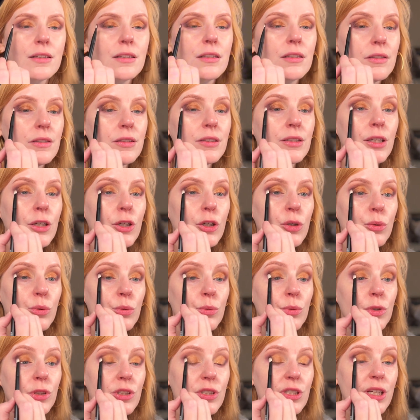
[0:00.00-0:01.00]
So
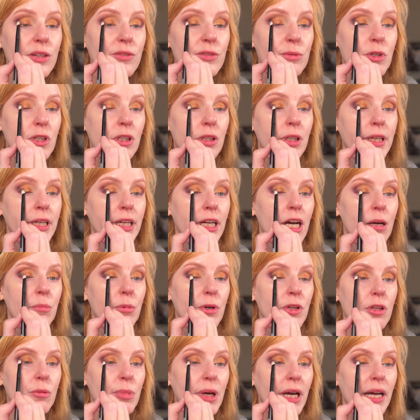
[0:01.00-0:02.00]
we'll just have some cleanup
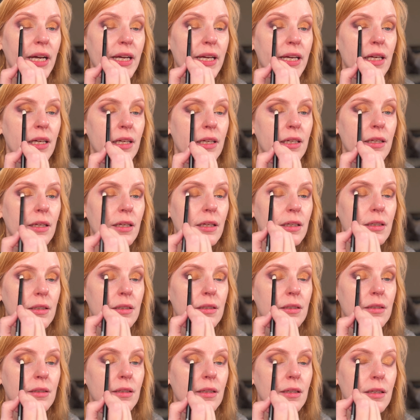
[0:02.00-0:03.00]
on the back end.
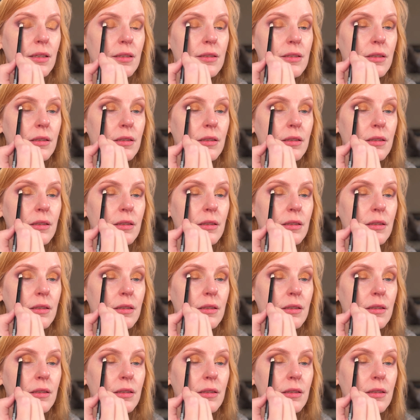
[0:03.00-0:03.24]
It's